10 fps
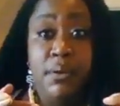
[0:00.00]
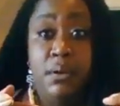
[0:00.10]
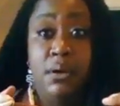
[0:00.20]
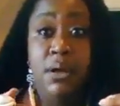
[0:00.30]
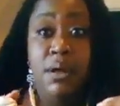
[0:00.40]

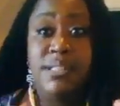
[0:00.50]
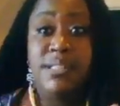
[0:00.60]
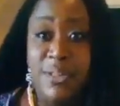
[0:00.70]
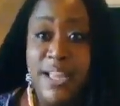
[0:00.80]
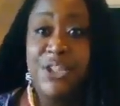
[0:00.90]

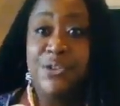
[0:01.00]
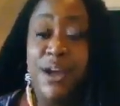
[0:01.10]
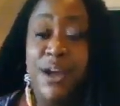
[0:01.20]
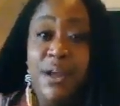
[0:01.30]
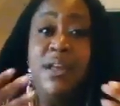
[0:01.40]
so that
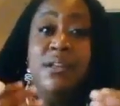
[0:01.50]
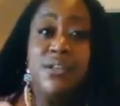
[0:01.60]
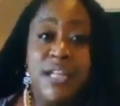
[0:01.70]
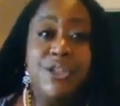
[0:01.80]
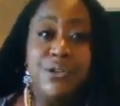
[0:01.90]

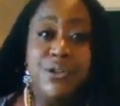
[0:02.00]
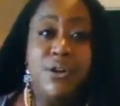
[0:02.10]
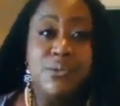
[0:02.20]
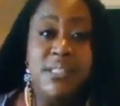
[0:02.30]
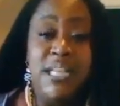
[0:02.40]
you
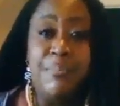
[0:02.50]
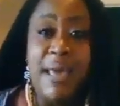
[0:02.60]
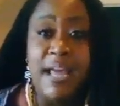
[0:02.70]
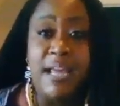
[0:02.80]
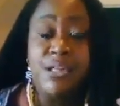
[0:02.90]
don't seep
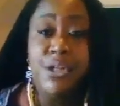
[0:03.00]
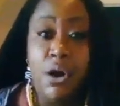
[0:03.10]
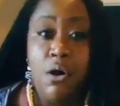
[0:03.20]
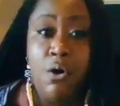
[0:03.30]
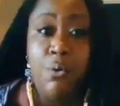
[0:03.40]
back into
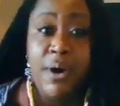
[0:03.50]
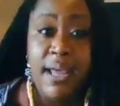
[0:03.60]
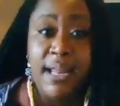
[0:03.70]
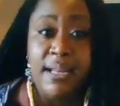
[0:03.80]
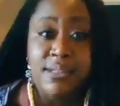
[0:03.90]
your old
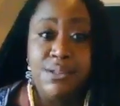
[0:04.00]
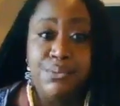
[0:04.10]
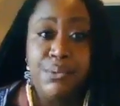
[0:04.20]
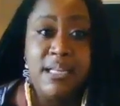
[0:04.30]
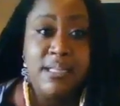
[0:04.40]
ways,
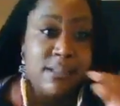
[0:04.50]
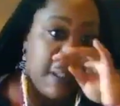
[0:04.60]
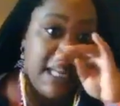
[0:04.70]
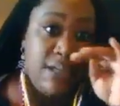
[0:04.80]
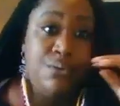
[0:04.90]
right, so
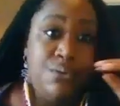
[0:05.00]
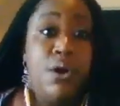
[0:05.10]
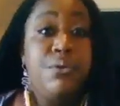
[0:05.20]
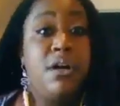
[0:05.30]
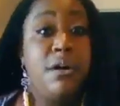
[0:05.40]
that you
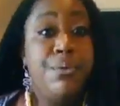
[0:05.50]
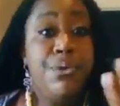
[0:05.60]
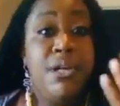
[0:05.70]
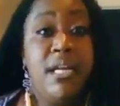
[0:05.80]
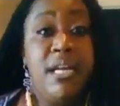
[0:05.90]
know the
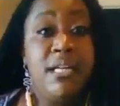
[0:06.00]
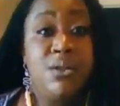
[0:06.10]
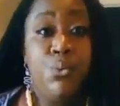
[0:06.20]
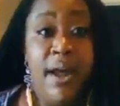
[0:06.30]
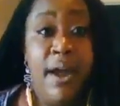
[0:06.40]
community is
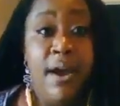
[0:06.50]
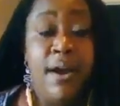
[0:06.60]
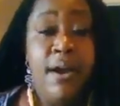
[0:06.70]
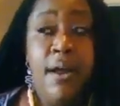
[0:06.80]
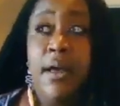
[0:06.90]

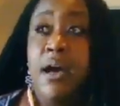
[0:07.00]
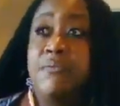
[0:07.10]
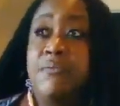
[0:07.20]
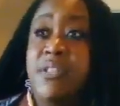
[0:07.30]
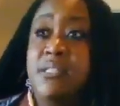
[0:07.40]
aware
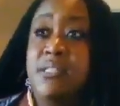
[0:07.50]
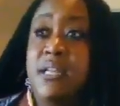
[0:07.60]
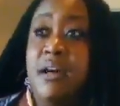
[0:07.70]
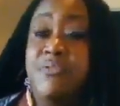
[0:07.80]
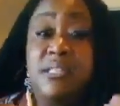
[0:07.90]
of this
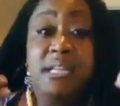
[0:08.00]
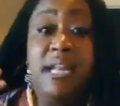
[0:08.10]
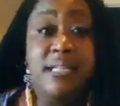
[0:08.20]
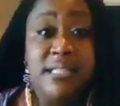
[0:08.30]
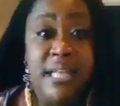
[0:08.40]

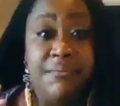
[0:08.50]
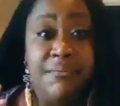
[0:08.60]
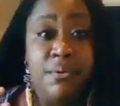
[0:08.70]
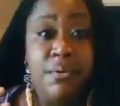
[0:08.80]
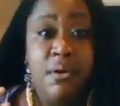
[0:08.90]
next level,